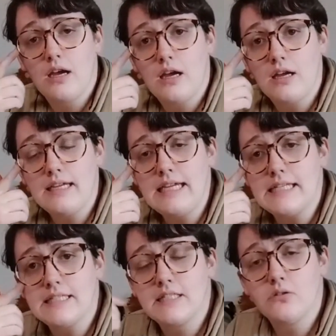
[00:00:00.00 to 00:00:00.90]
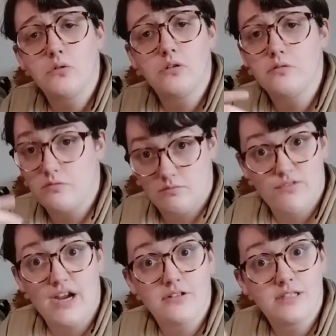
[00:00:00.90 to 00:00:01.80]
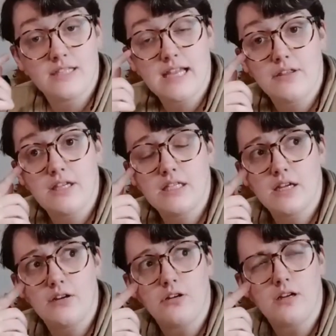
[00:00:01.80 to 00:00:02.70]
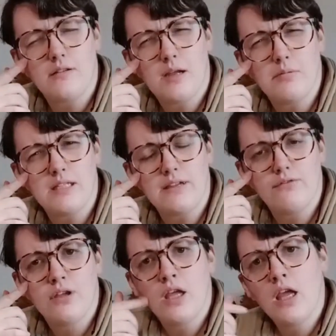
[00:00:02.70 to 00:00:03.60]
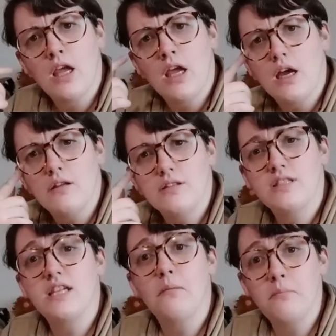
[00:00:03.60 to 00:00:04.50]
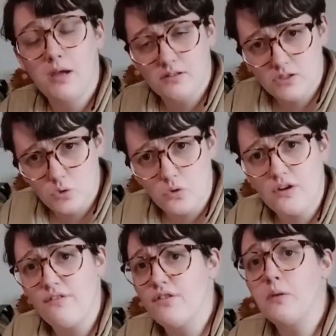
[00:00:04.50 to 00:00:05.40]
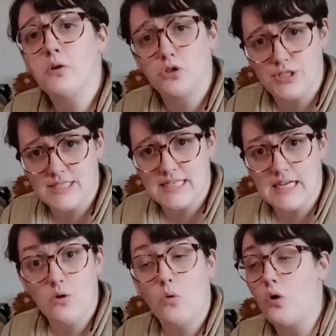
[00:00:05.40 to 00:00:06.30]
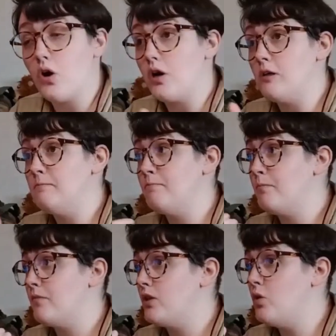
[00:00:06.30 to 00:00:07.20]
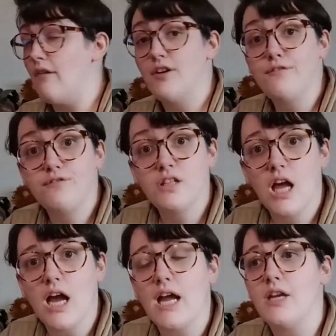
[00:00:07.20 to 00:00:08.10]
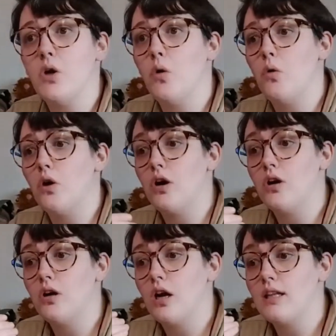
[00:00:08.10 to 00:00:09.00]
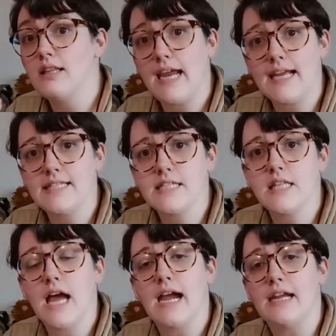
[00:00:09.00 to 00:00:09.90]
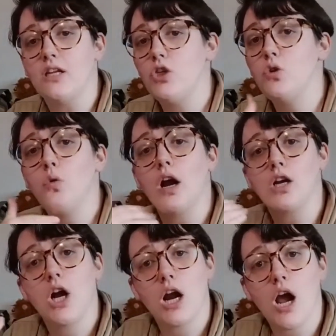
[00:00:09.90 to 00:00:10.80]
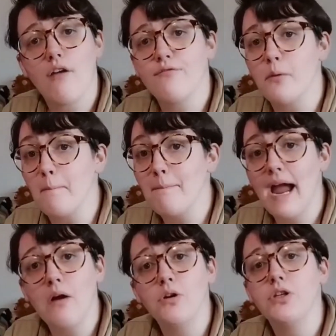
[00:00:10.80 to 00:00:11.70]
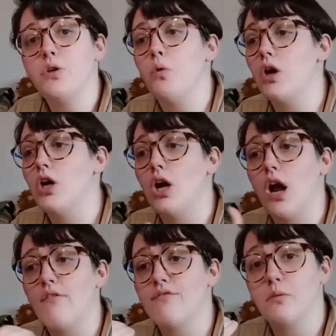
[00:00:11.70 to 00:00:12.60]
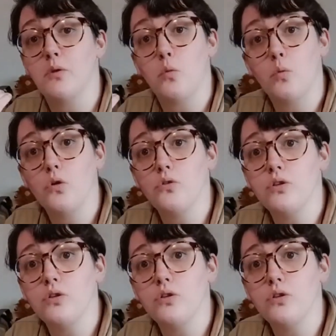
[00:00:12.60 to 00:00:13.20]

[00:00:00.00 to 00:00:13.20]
east, or fires in the southeast, I heard, I believe. Some sort of emergency, or you have a flood or a landslide. You are cut off from power. You are cut off from the world.